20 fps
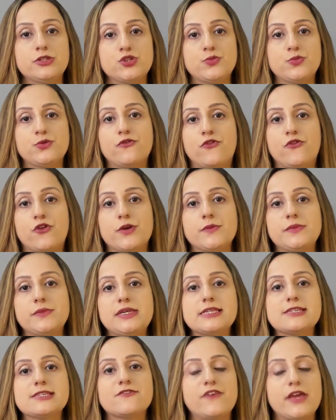to perform
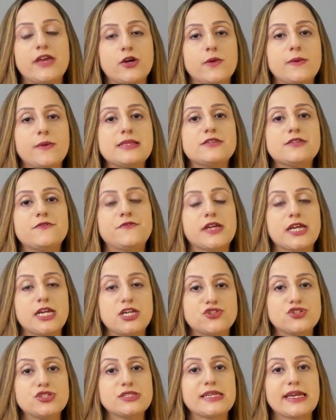these
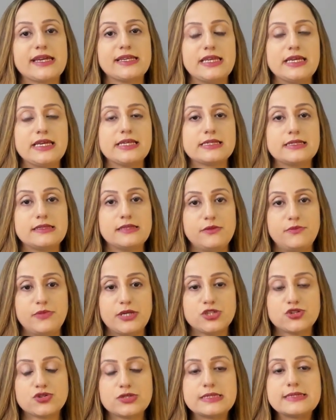phacoemulsification techniques dynamics in the
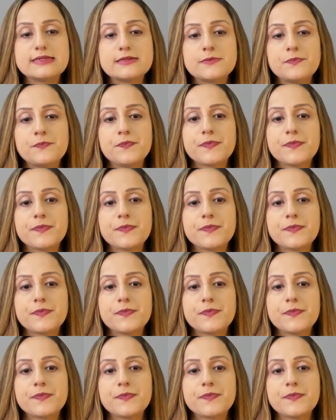patients.